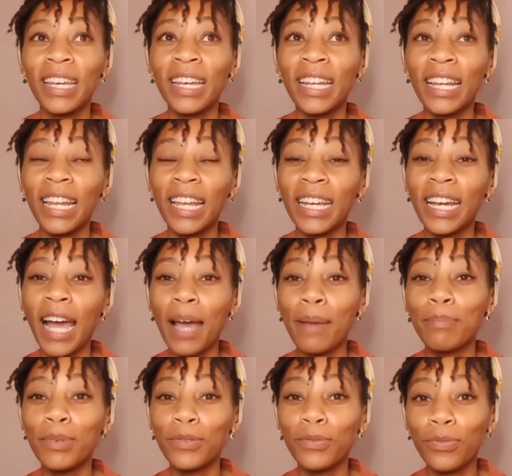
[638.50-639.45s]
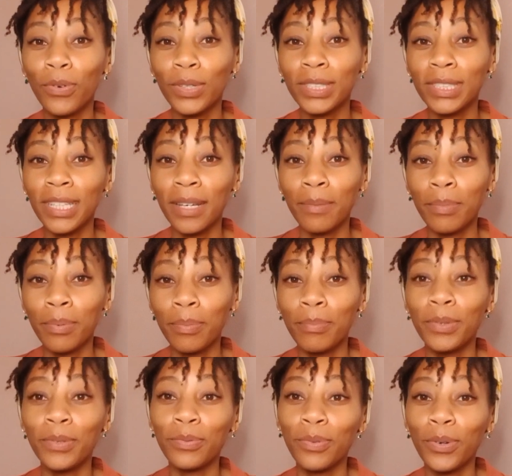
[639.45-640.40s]
like a before step
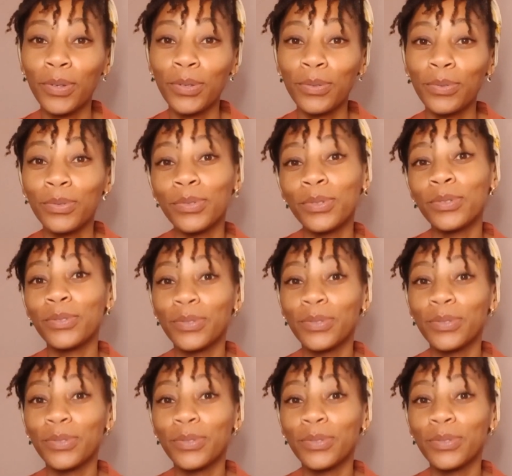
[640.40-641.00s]
before you